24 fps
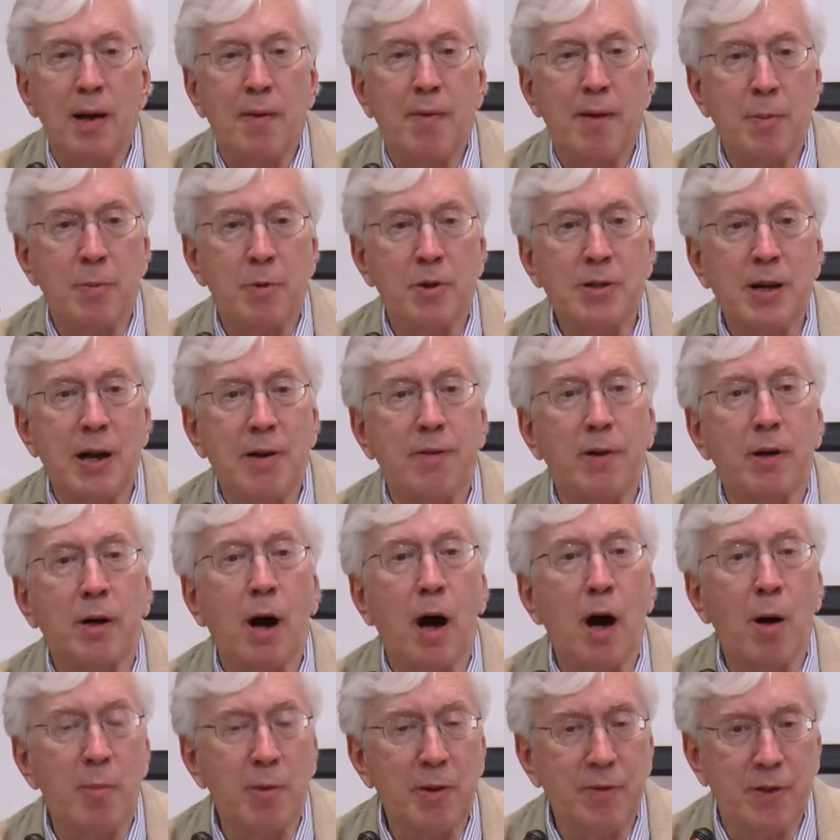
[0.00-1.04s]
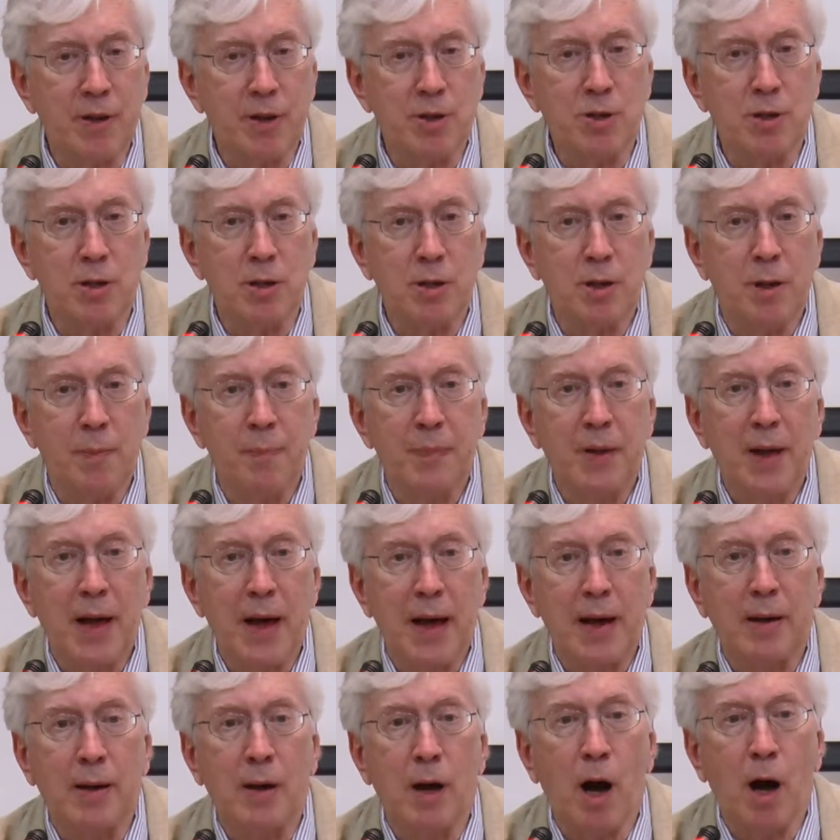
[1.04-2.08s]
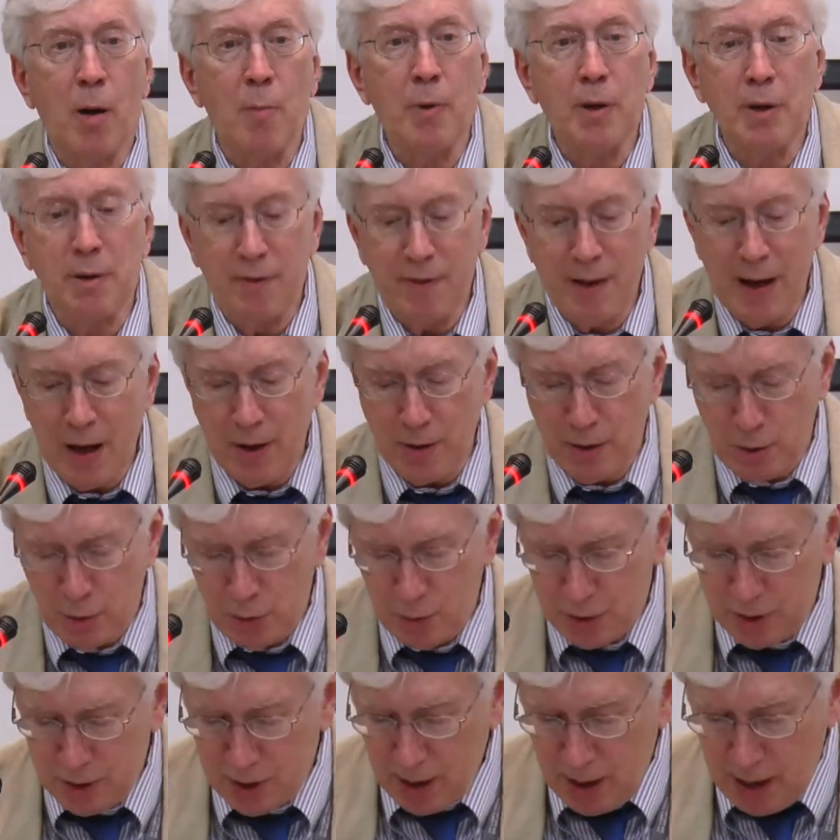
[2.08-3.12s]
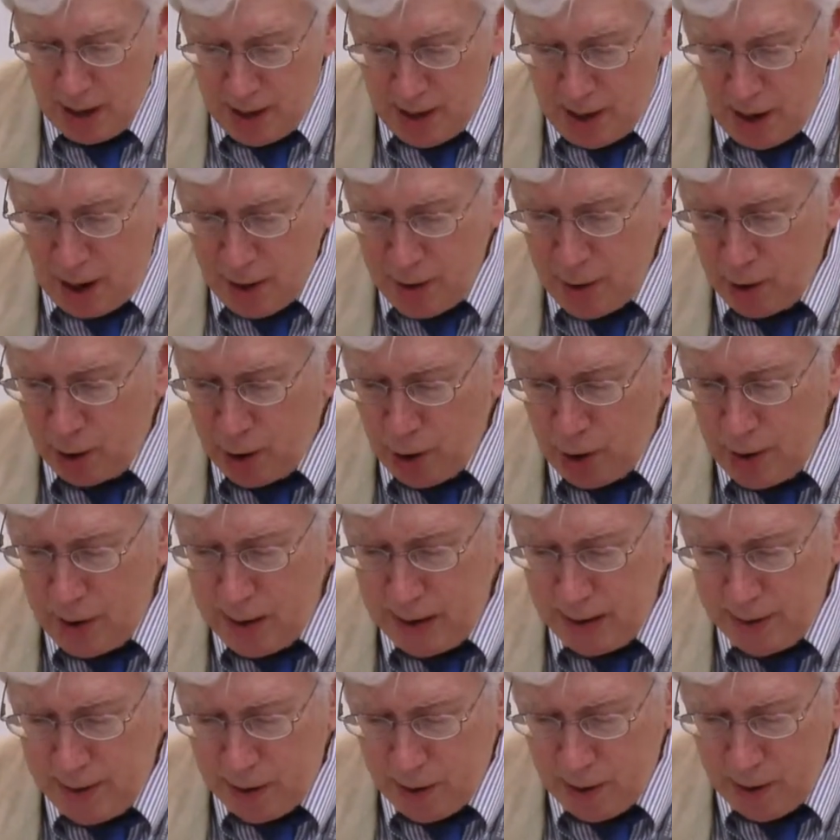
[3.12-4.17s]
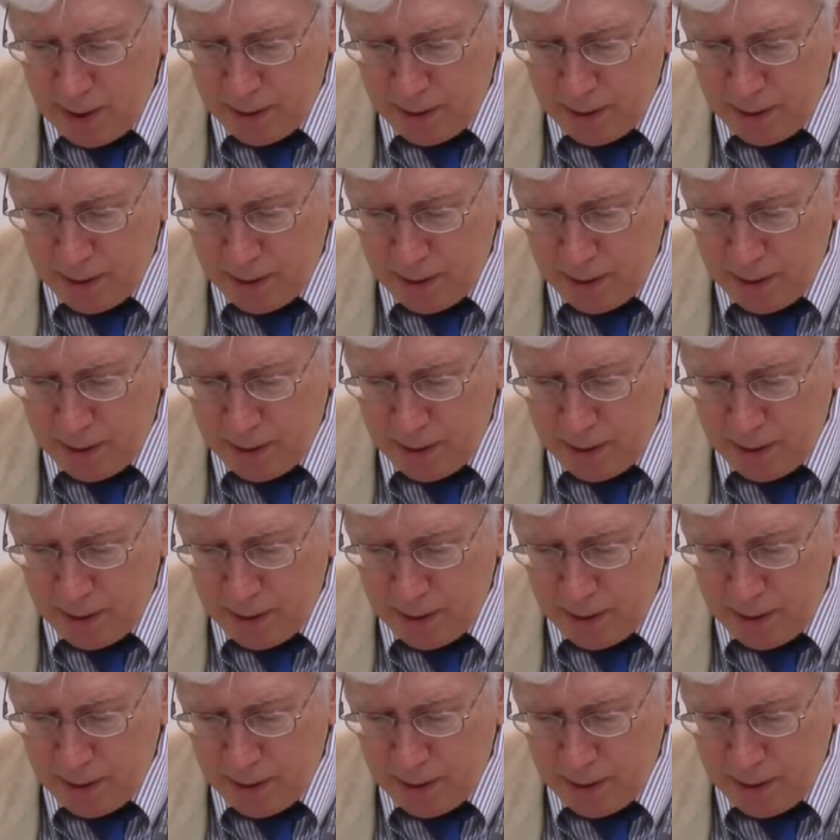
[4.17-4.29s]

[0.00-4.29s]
they must have a common vision and common values undergirding their